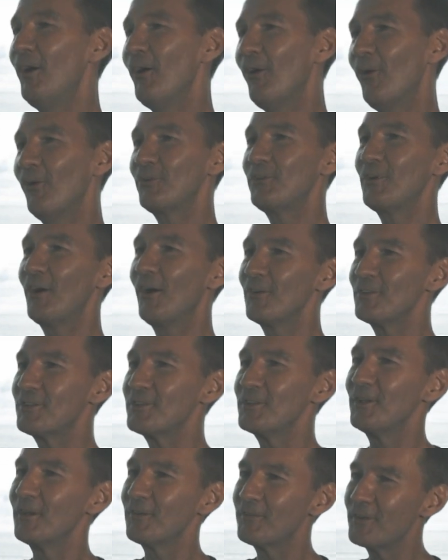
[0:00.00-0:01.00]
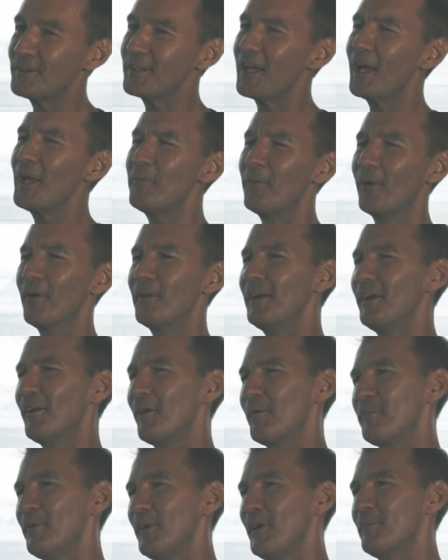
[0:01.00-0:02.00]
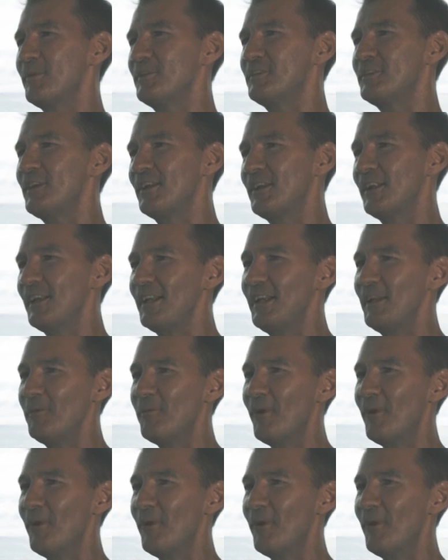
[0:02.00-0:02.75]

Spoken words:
or dancing off a table, I think I'd be a particularly